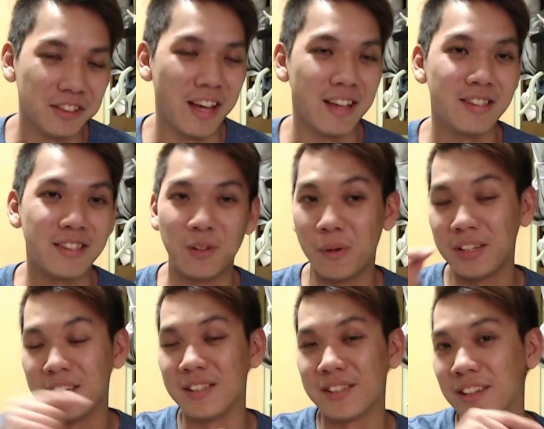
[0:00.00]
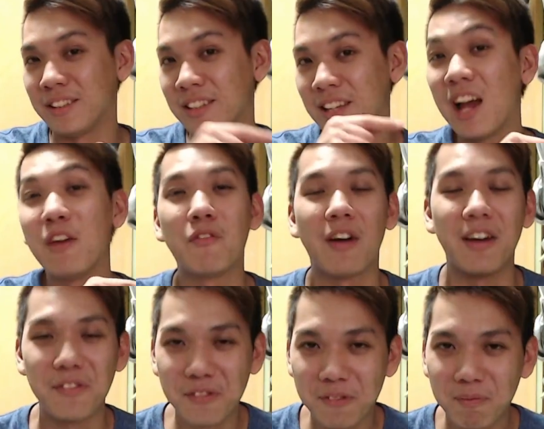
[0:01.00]
That's the one inside the
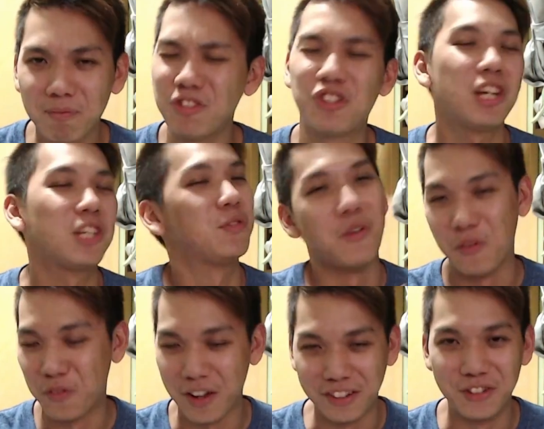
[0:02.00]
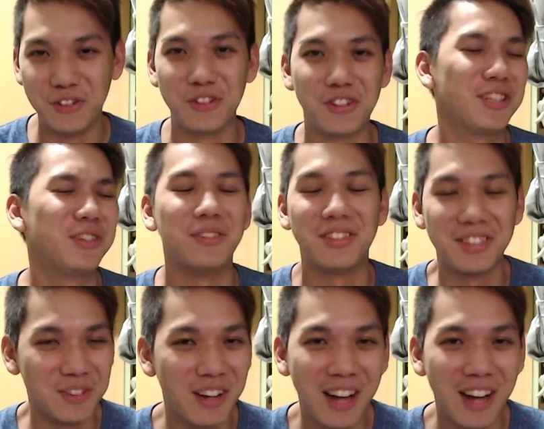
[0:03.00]
i5. Just for fun, you know, just to see